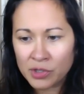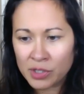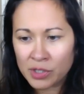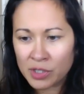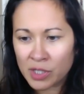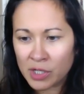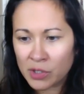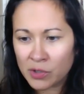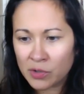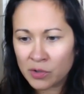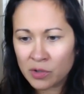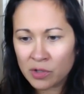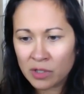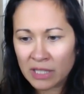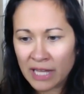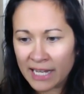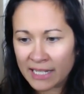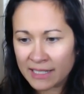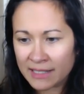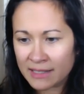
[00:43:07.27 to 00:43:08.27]
she,
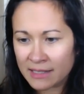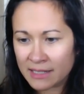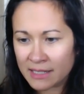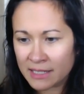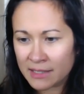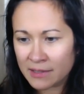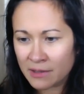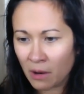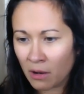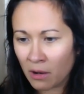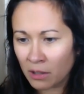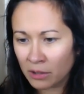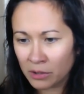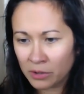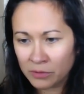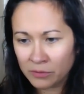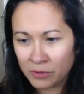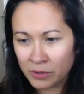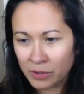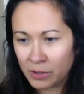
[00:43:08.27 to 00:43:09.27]
classes all
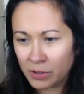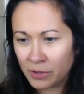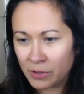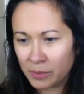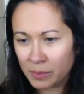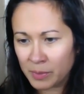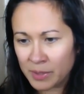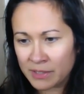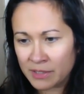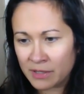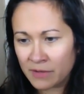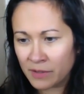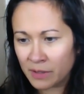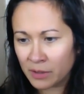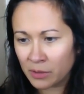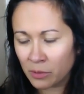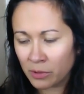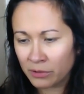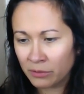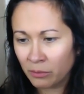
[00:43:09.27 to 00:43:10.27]
over the Pacific
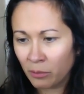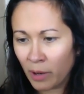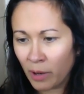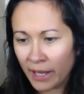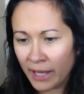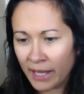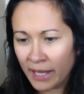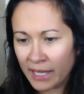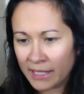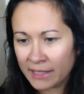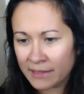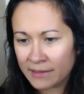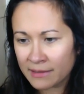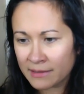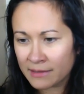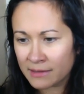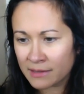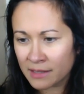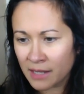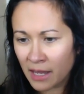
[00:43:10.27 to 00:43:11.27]

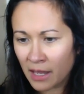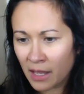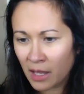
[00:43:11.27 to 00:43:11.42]
Northwest,